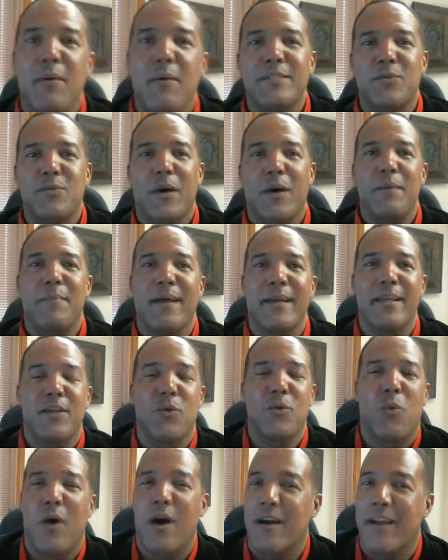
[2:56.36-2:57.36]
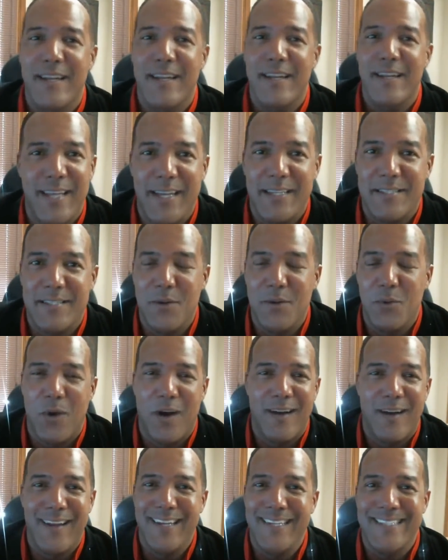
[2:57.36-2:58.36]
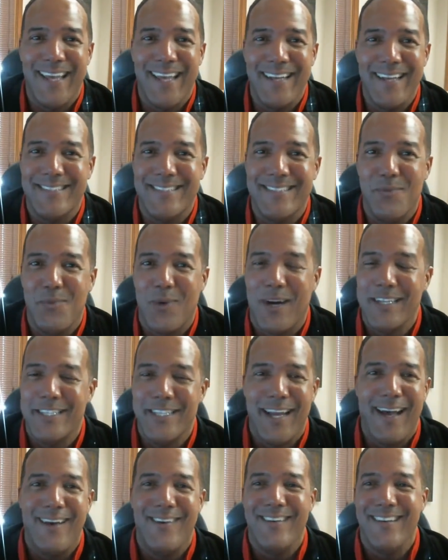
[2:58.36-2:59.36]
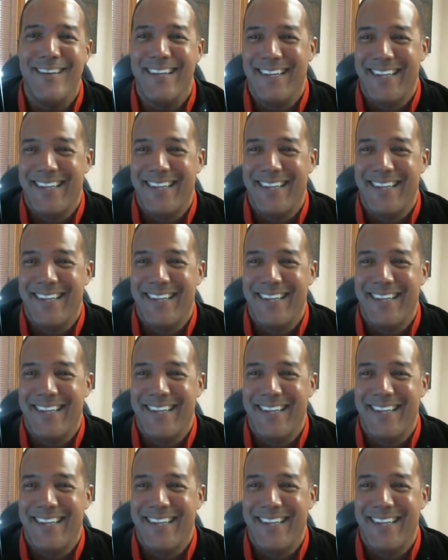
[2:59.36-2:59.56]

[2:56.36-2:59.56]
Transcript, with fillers: was. I'm like you walking and texting. You walking and texting. Watch out.